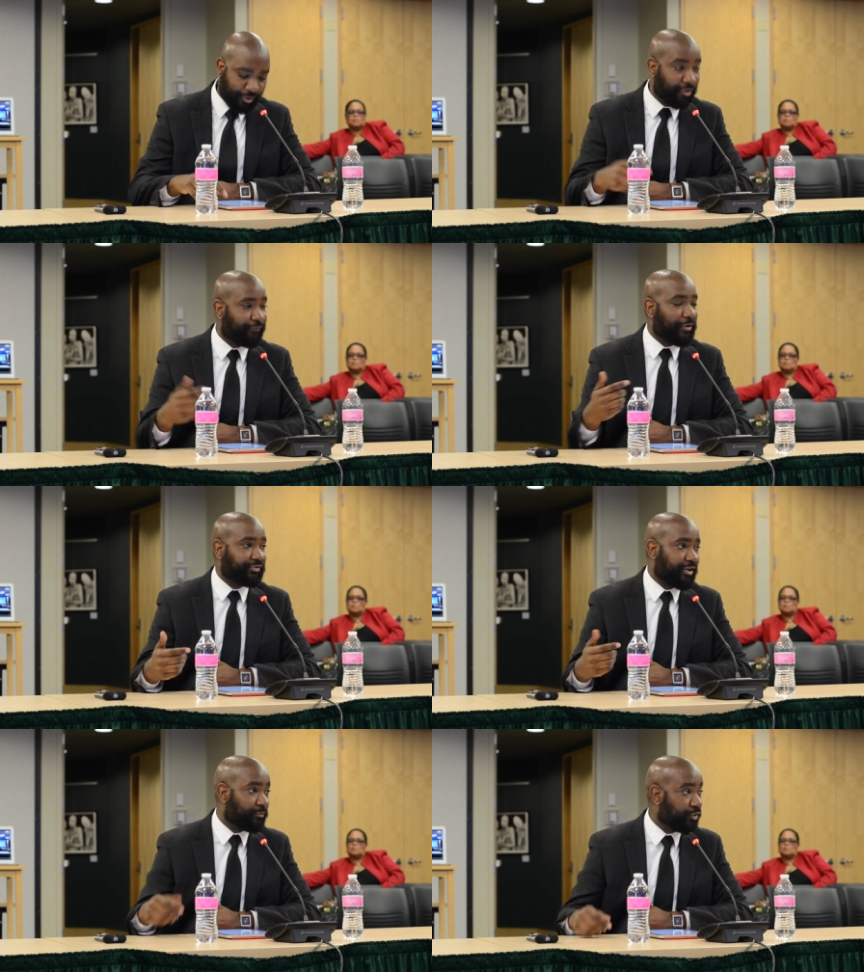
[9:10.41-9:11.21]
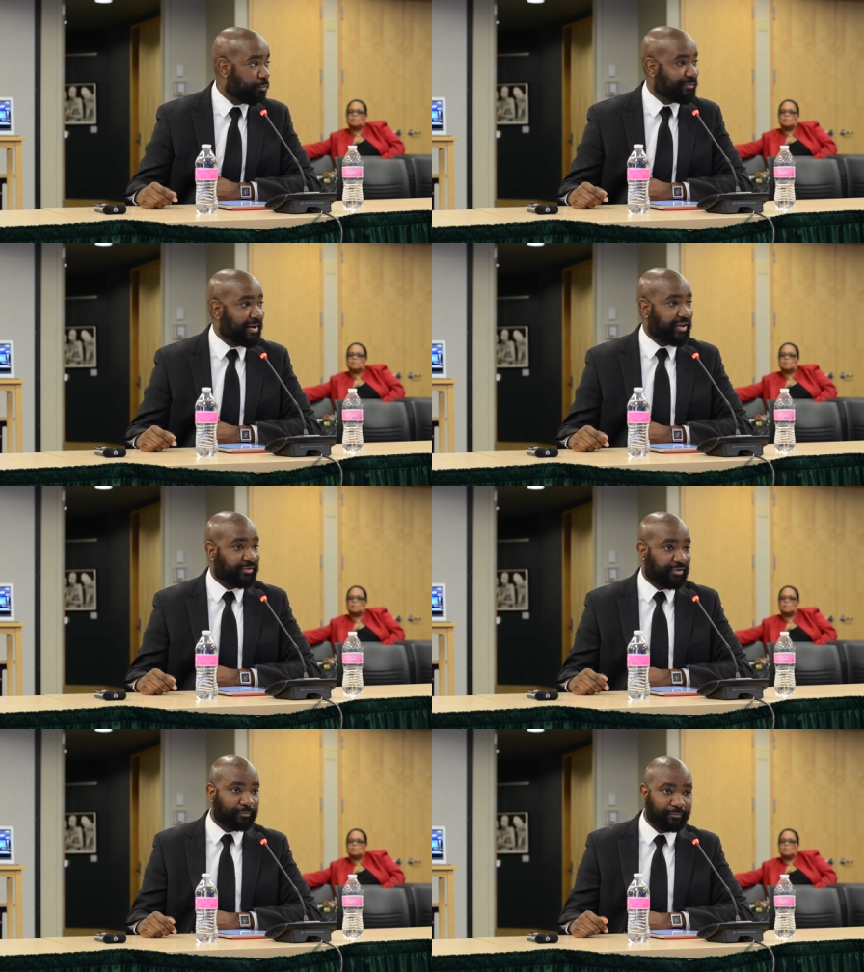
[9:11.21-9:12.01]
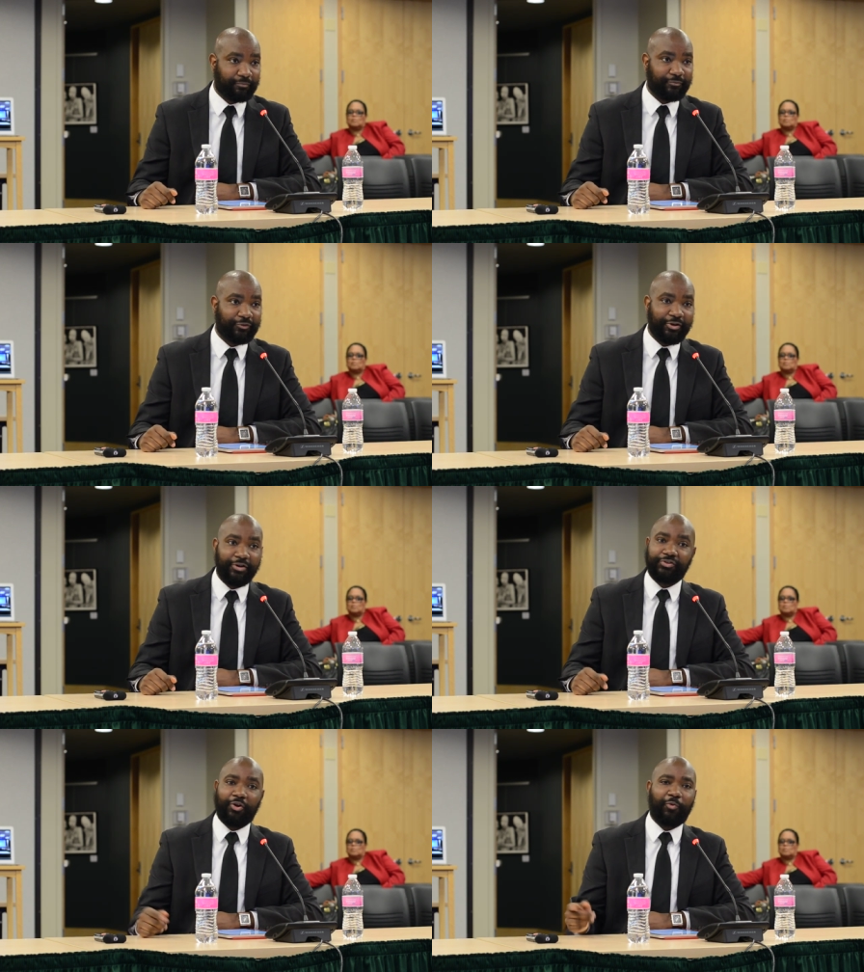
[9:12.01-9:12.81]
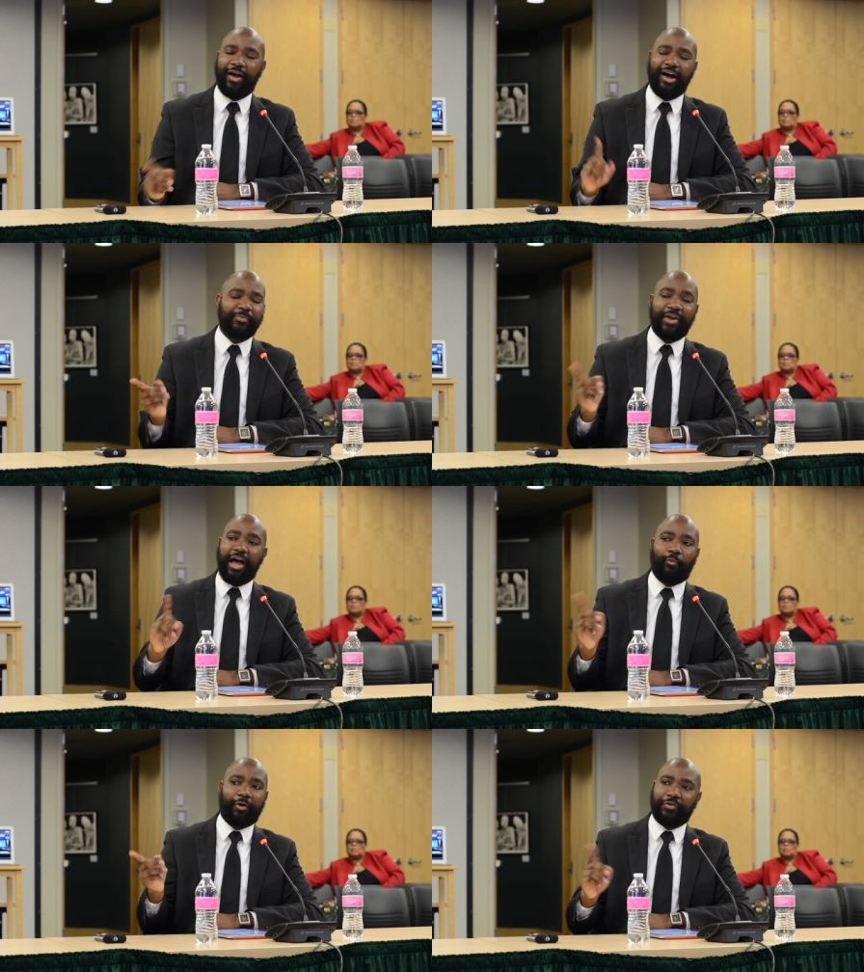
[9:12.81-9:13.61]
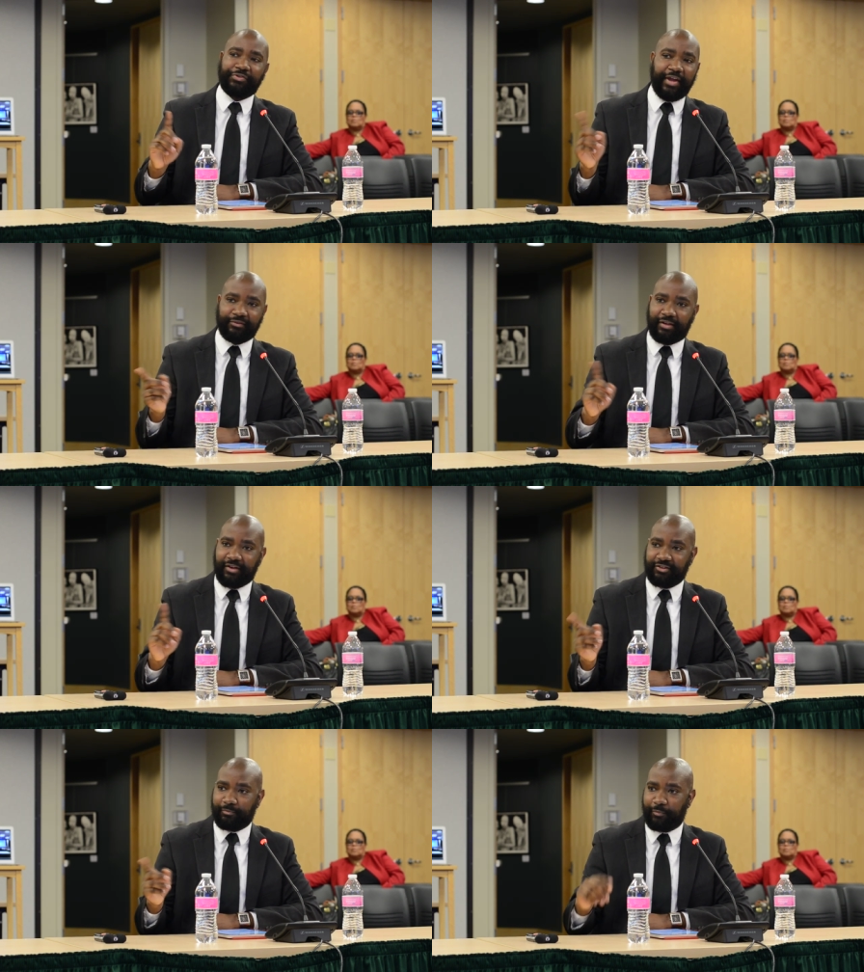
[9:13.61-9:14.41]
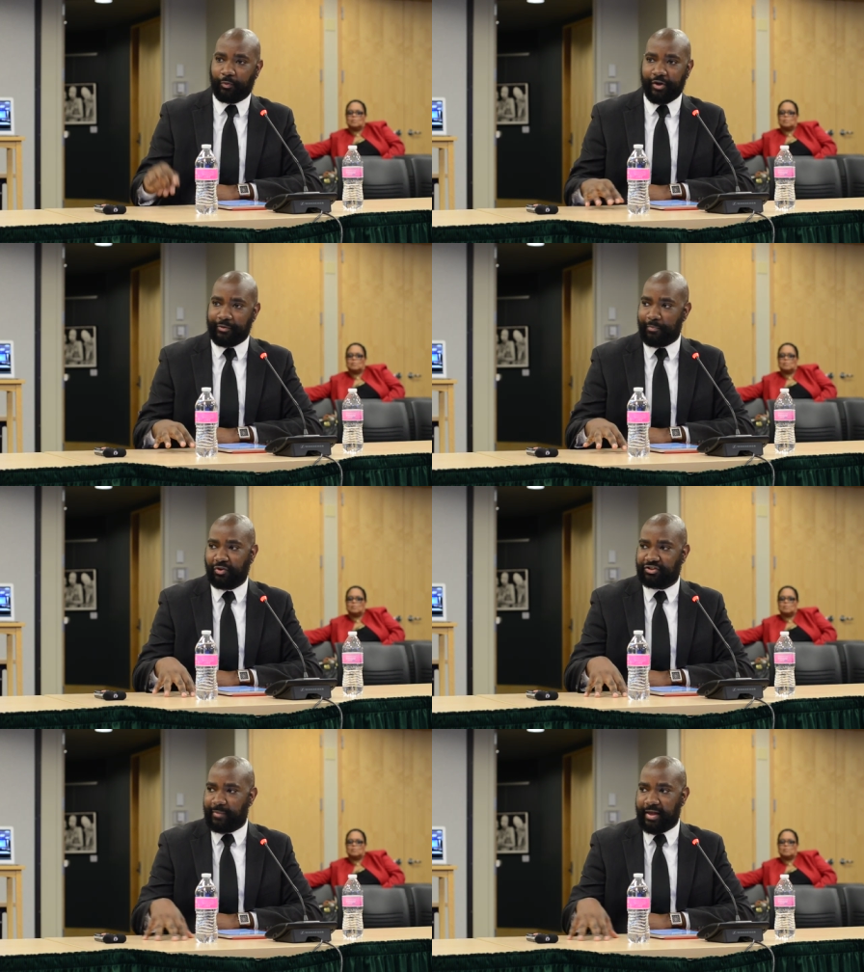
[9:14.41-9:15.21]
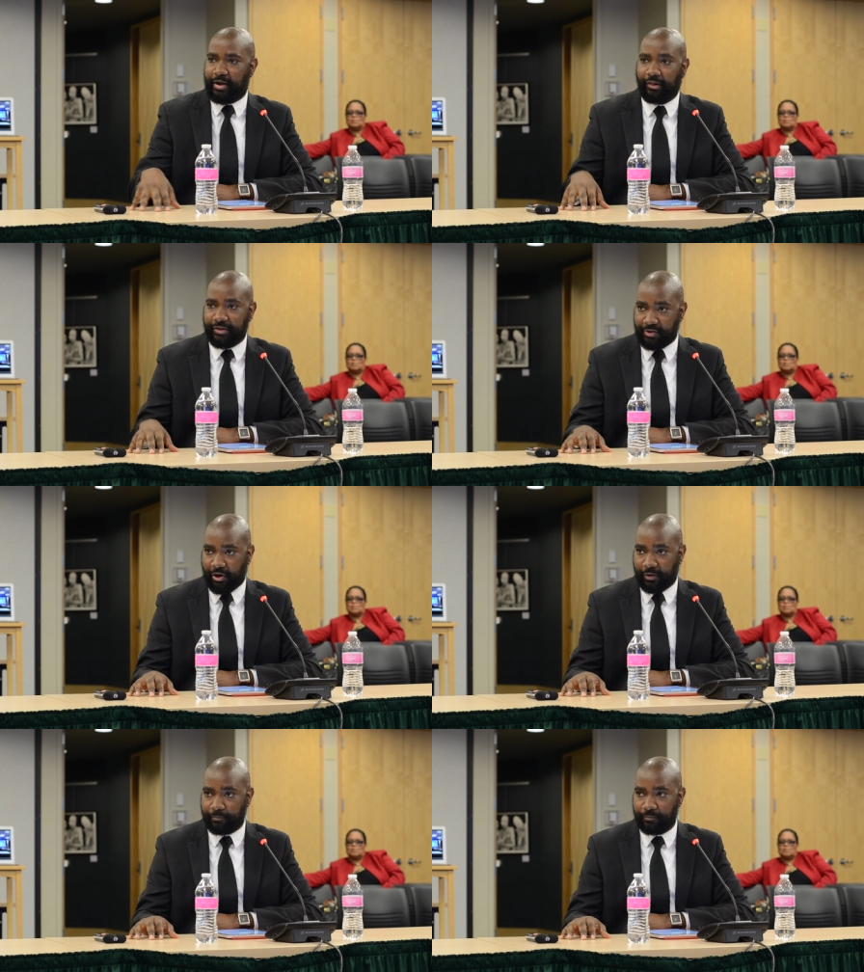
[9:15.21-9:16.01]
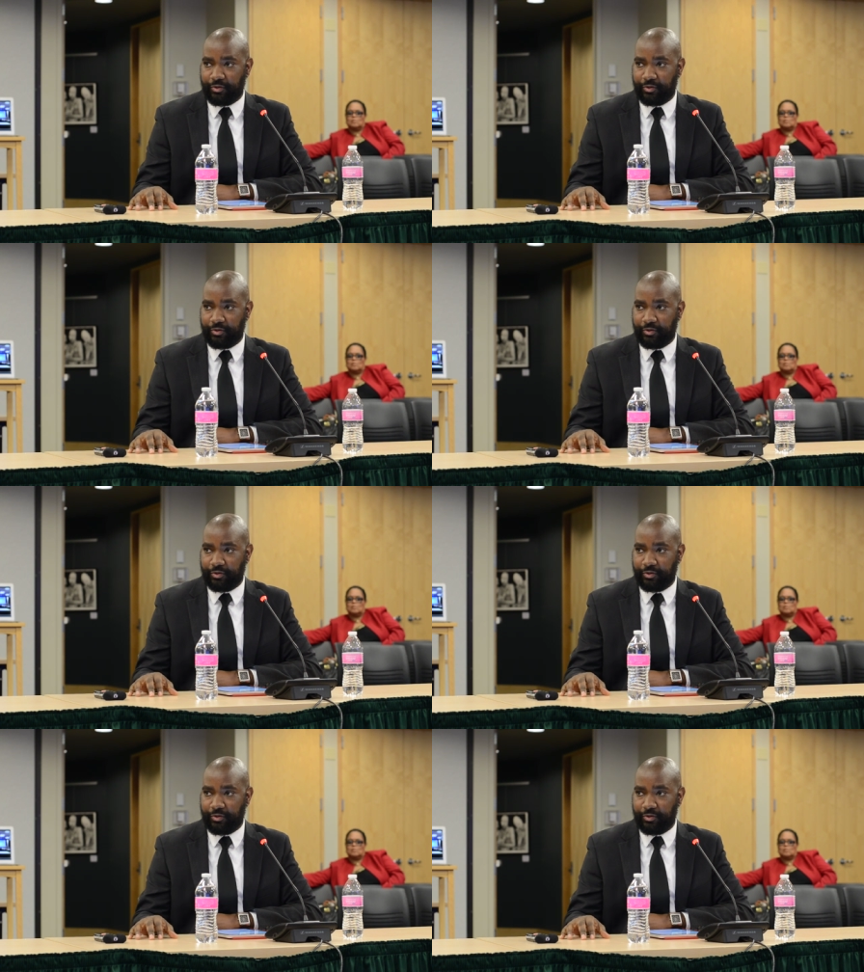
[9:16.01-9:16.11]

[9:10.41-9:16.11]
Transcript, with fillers: The first thing was about testing. So I'm not one of those anti-testing people, and most of my colleagues aren't.